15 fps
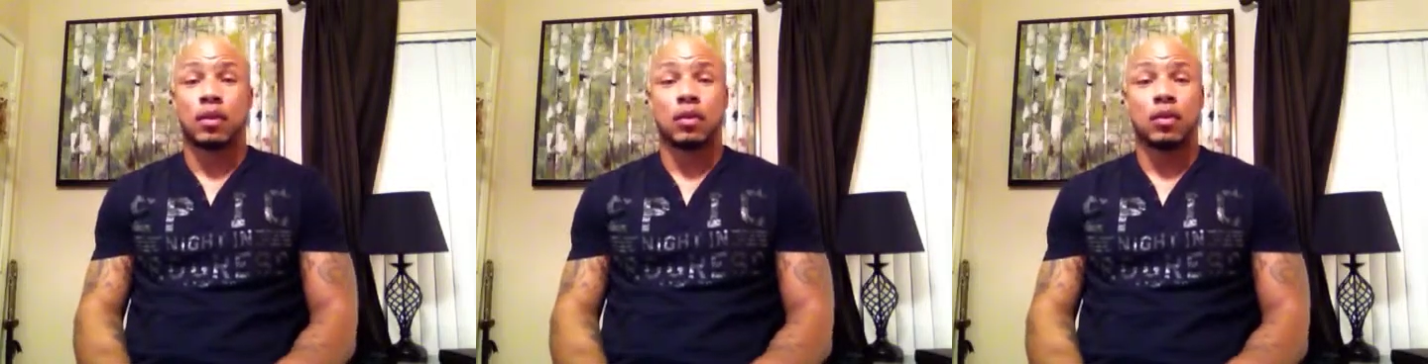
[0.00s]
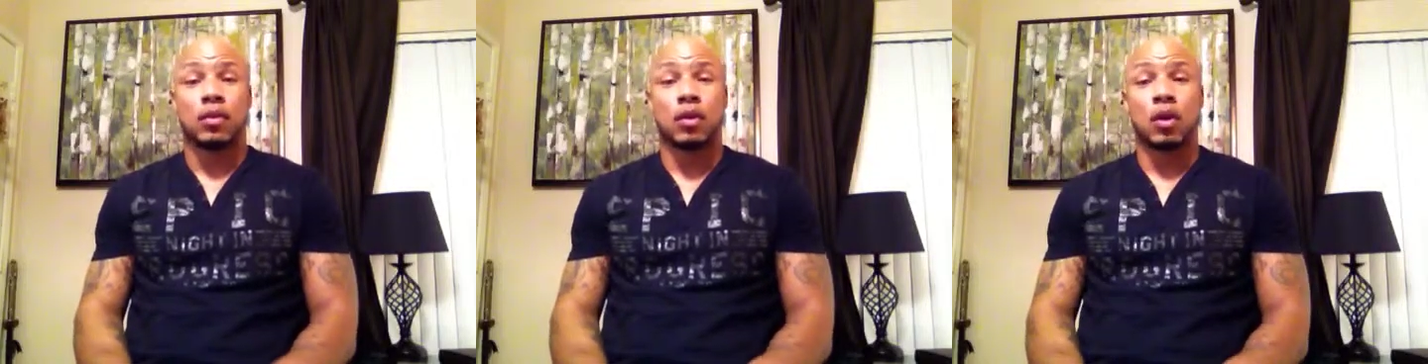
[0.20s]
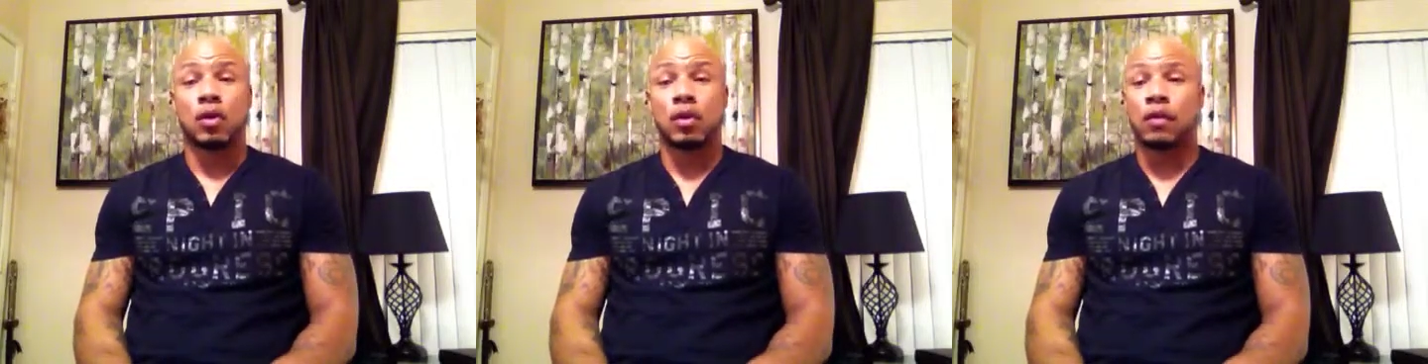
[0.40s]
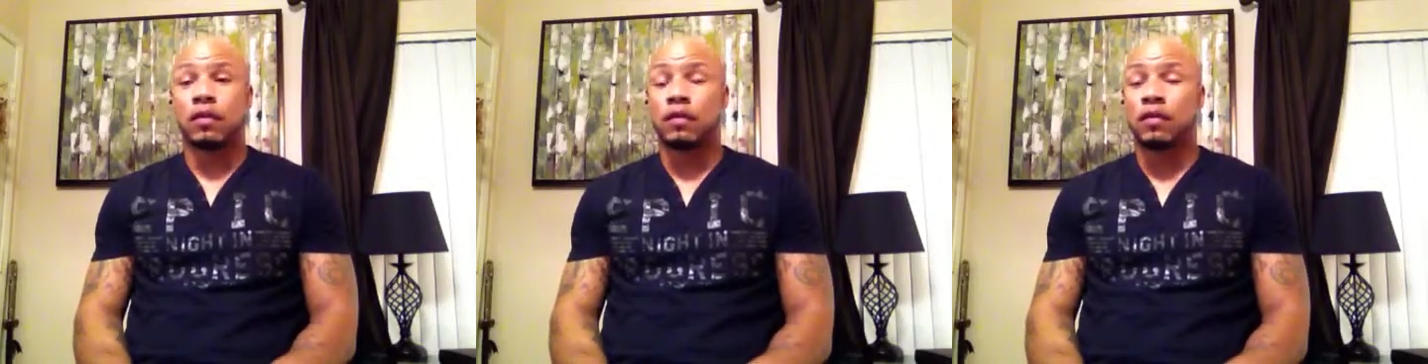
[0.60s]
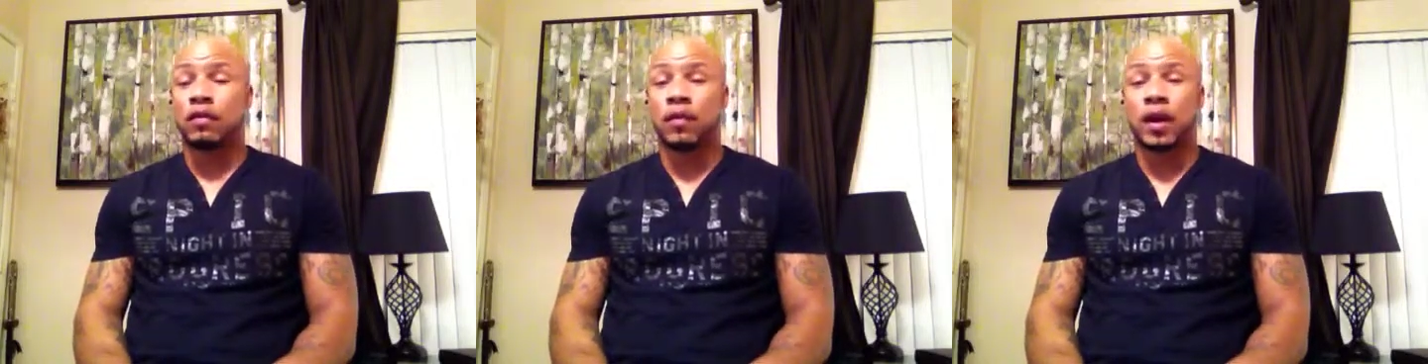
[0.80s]
If
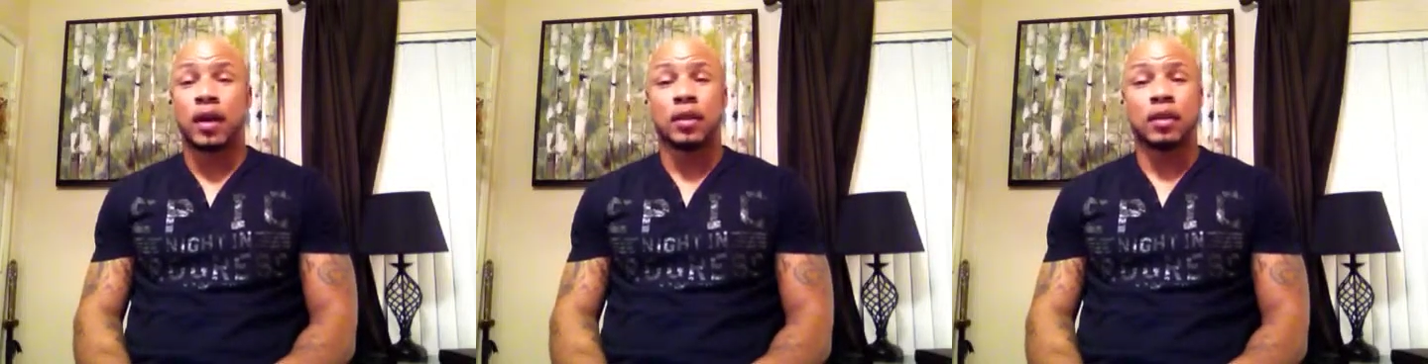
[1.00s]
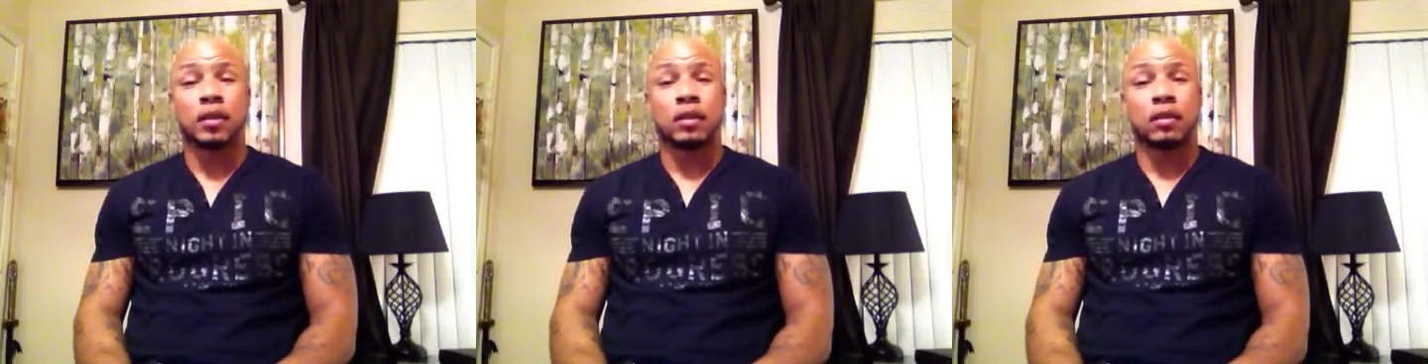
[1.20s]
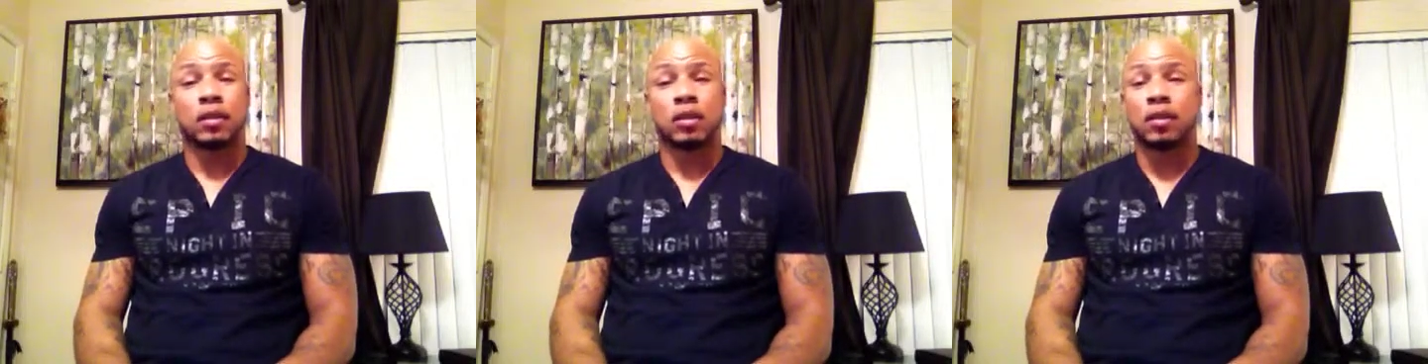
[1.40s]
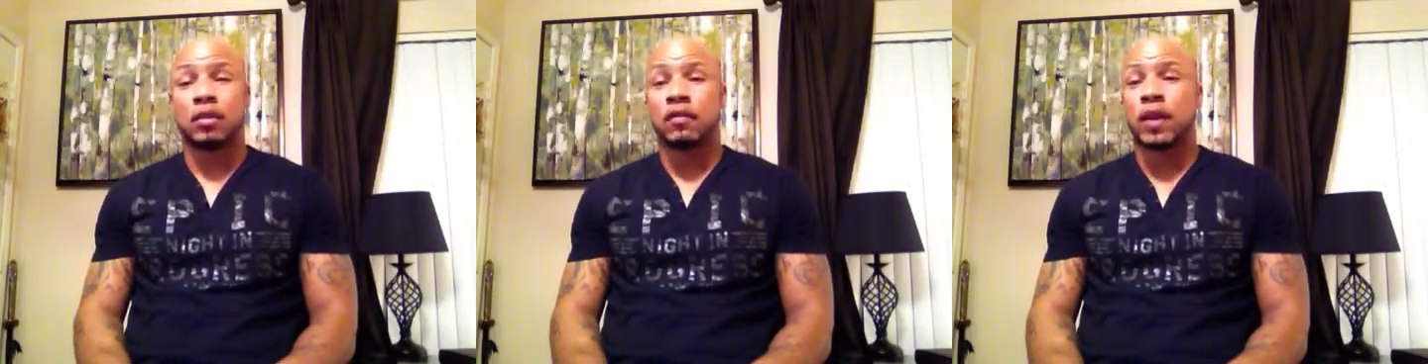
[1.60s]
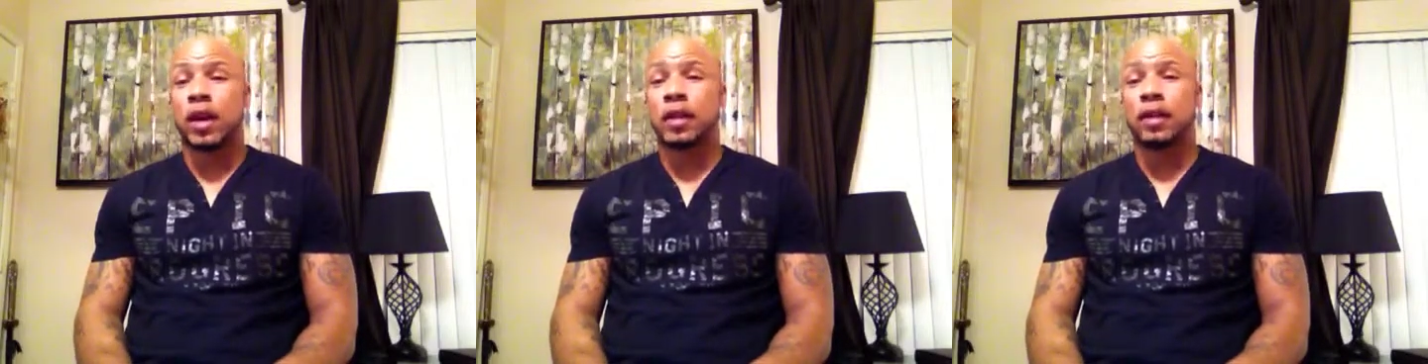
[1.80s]
you find, you
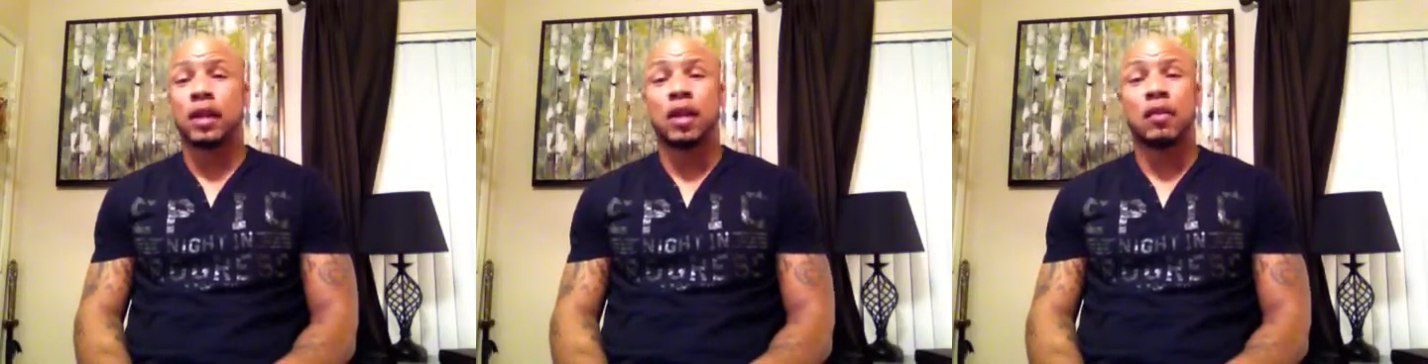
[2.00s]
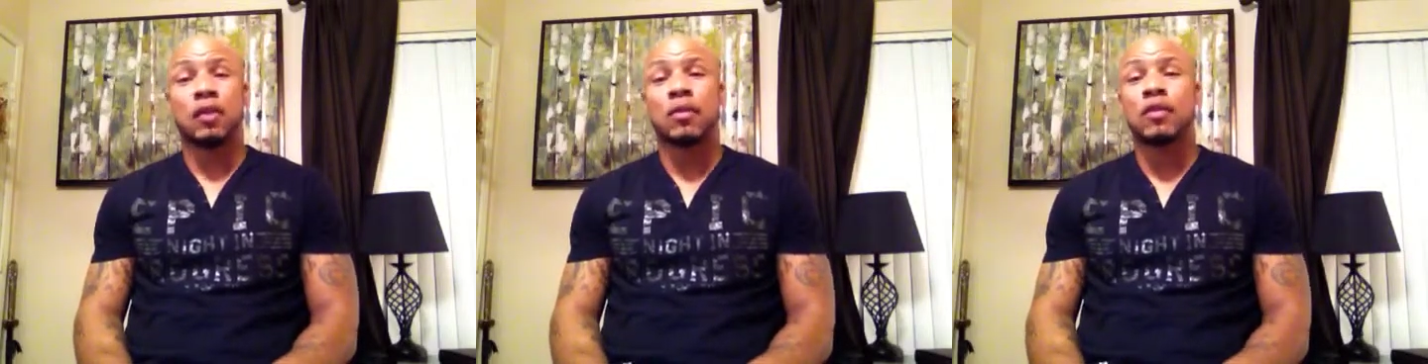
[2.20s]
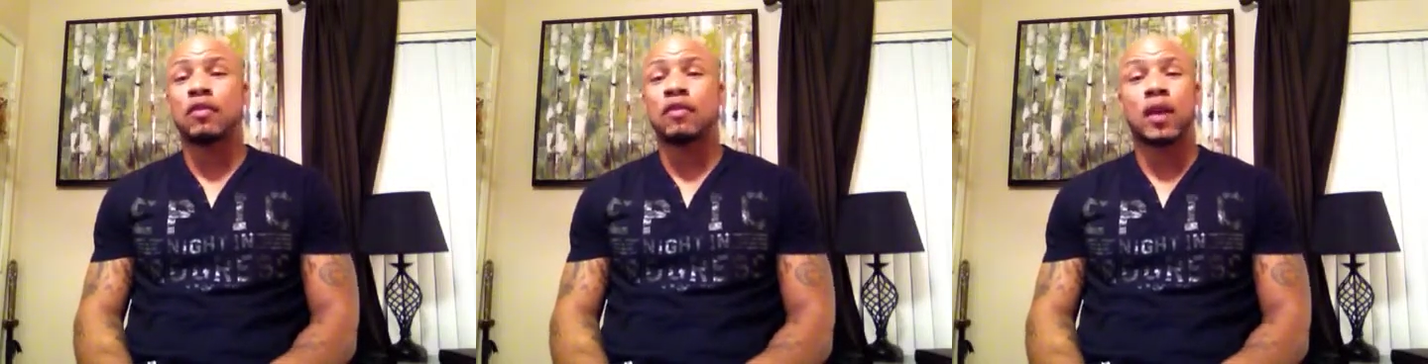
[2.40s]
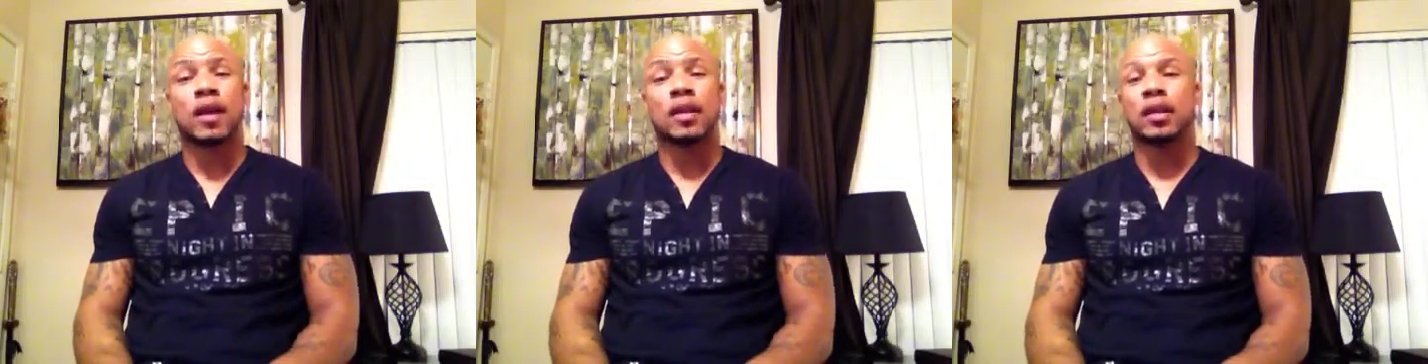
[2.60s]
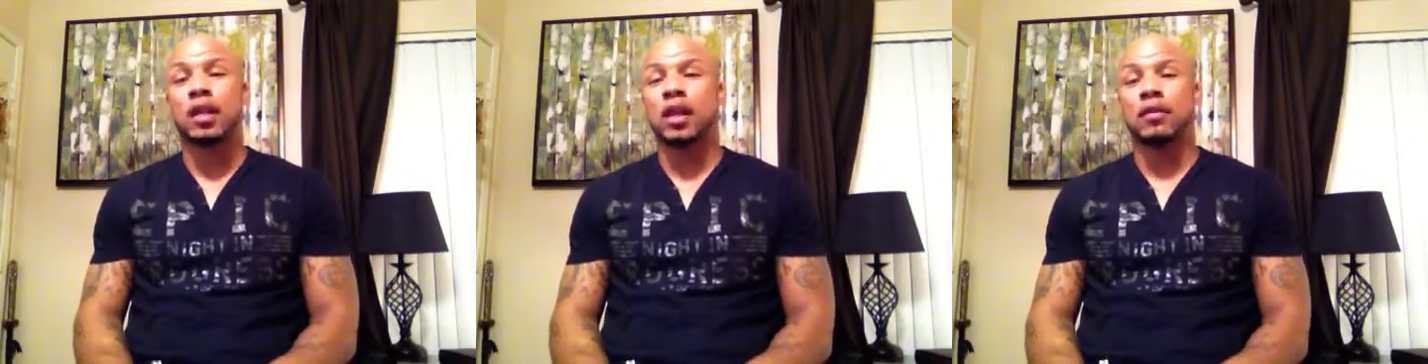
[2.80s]
find love, where you
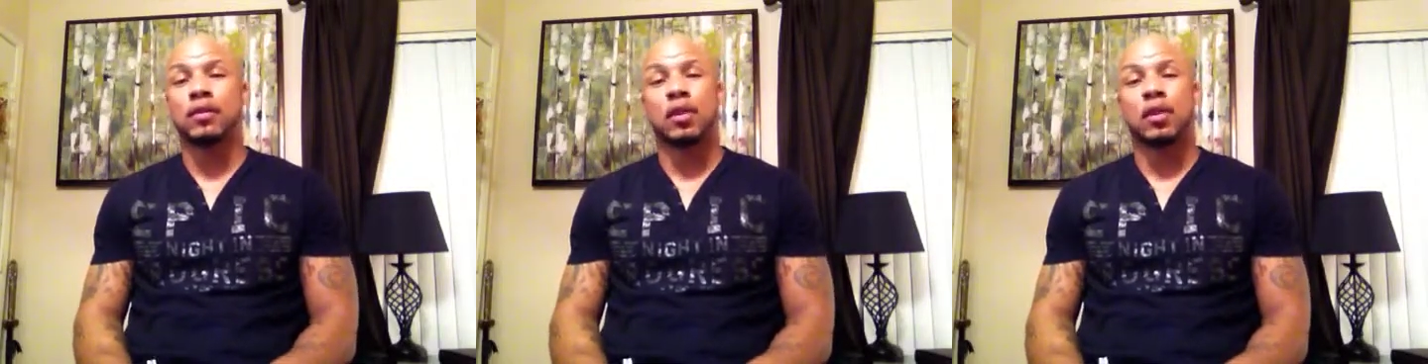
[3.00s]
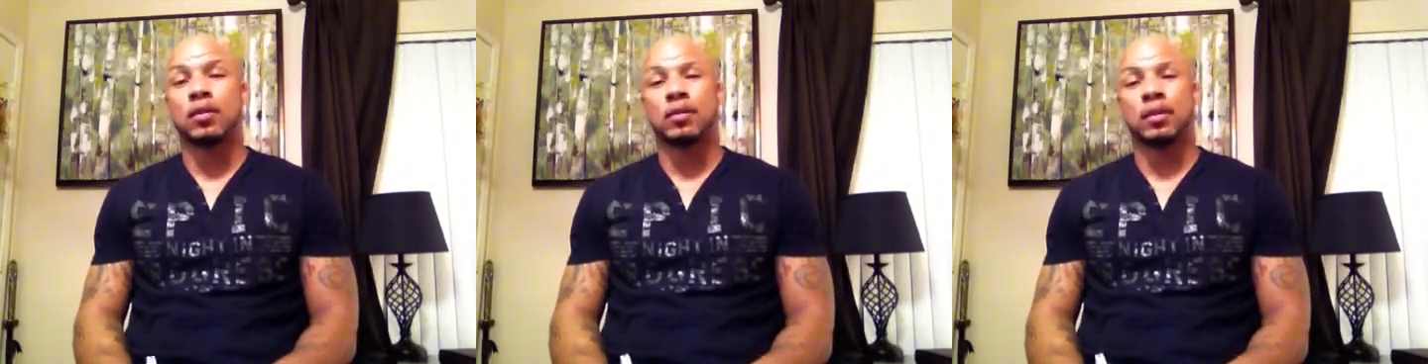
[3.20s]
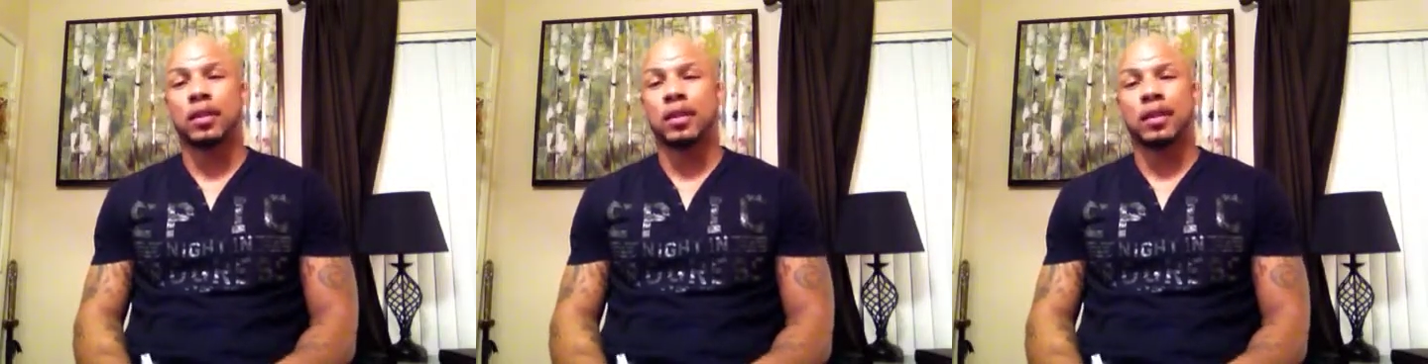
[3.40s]
find love, don't,